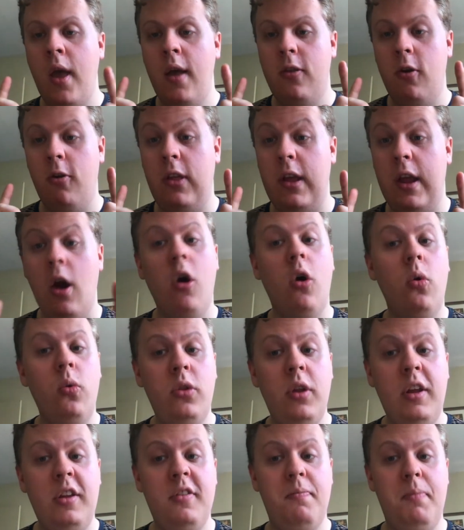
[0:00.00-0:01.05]
They're the
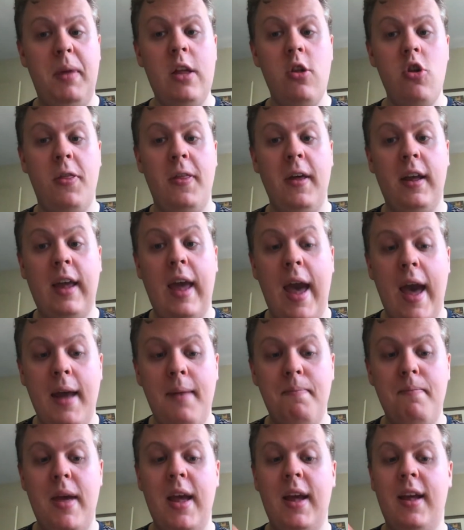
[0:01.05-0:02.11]
only speech that can't
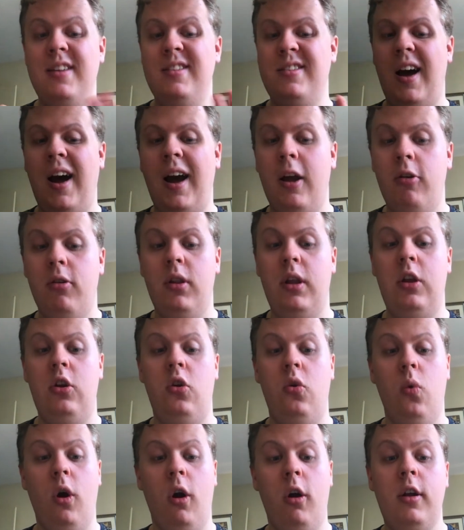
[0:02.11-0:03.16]
make entirely
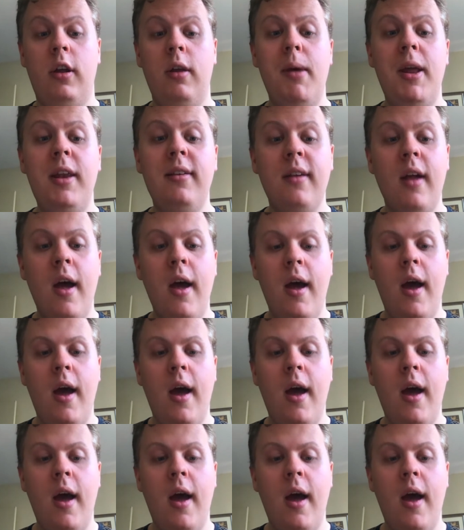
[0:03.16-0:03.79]
new arguments,